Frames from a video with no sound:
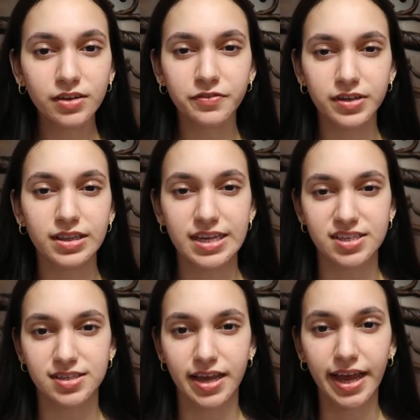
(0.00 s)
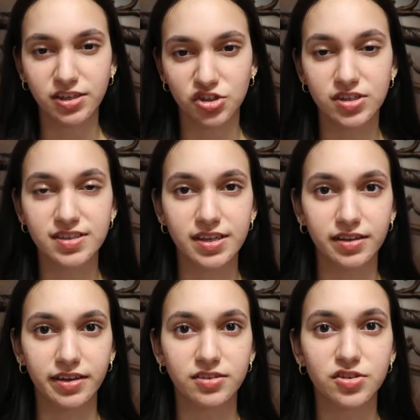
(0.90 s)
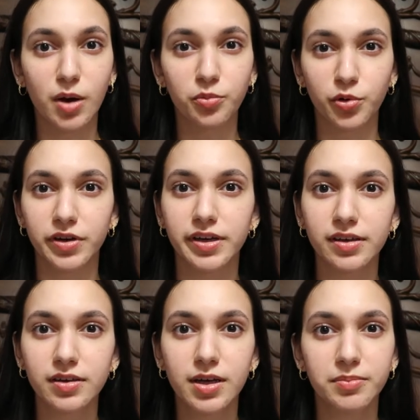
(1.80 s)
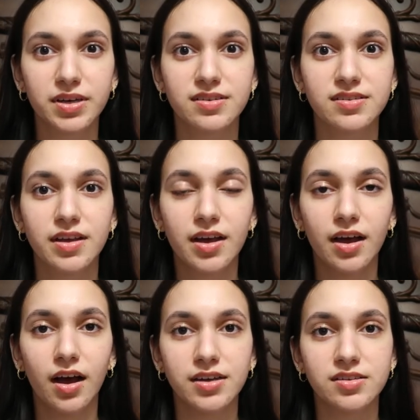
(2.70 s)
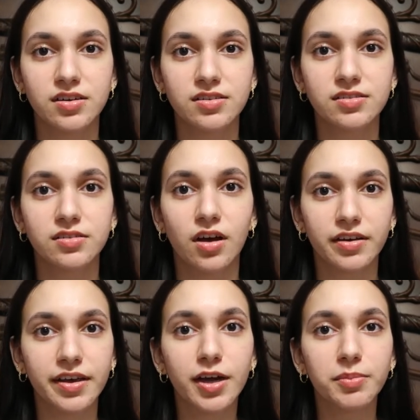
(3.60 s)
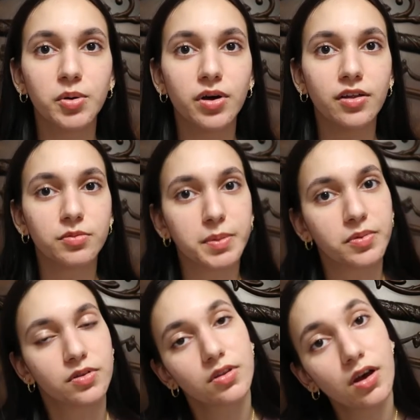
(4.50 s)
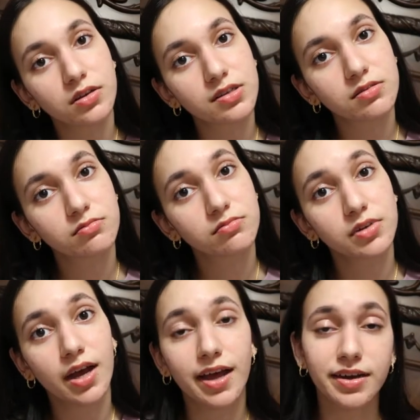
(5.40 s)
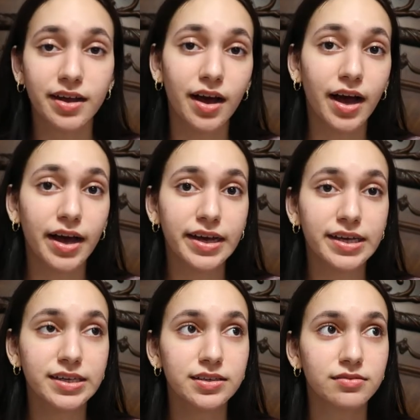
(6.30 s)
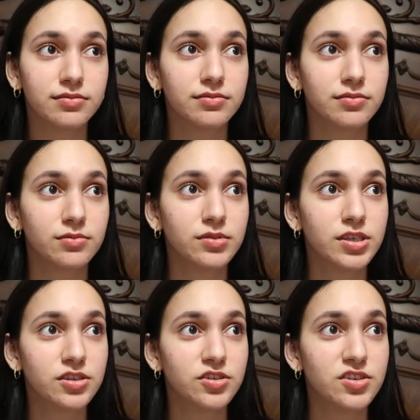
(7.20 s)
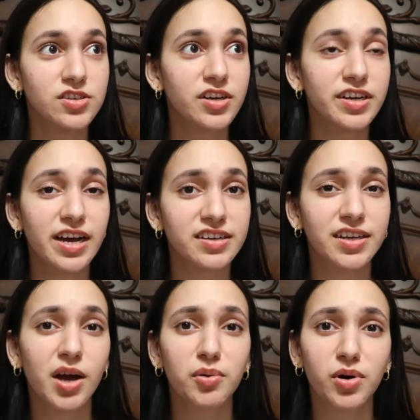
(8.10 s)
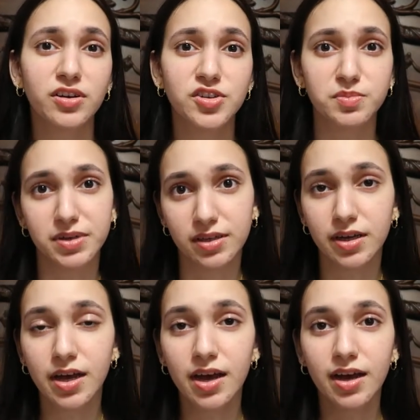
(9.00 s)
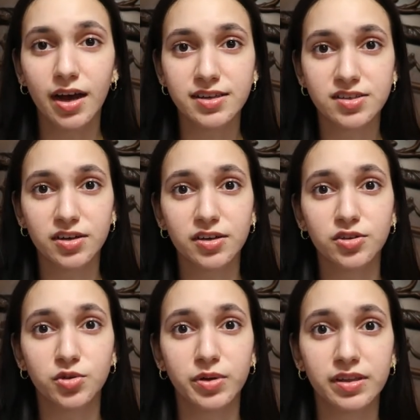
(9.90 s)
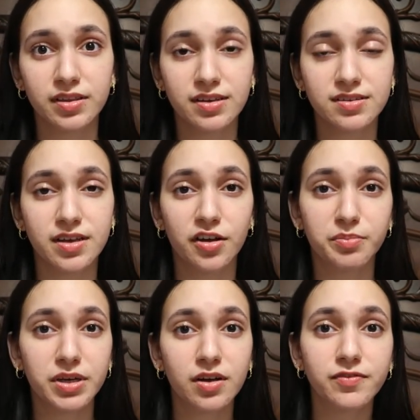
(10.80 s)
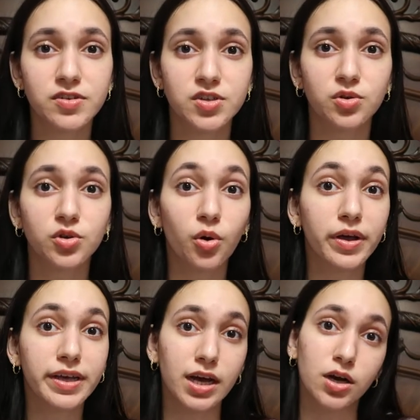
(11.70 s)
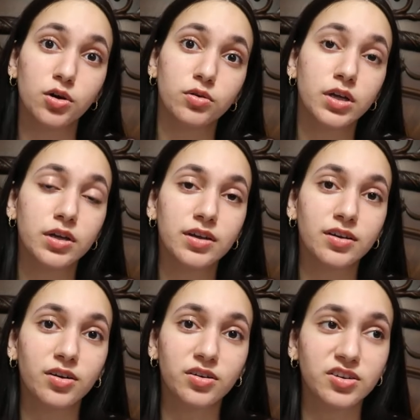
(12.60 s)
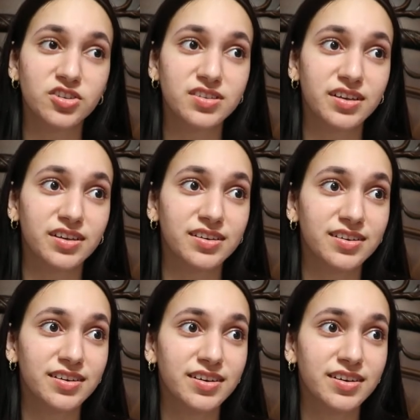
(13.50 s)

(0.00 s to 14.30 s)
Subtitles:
feel less anxious and like stop worrying, because I started to not care about what other people thought, and I just started acting how I wanted to be. I started doing things out of my comfort zone, going out, or just like